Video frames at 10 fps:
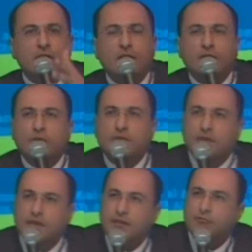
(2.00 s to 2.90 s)

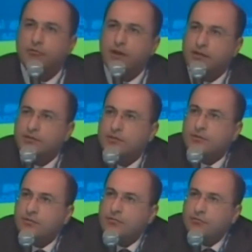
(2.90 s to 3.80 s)
recently in France
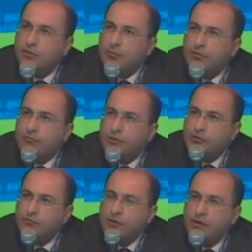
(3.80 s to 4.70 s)
from a
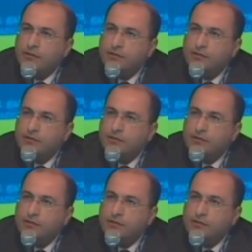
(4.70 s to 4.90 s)
French friend.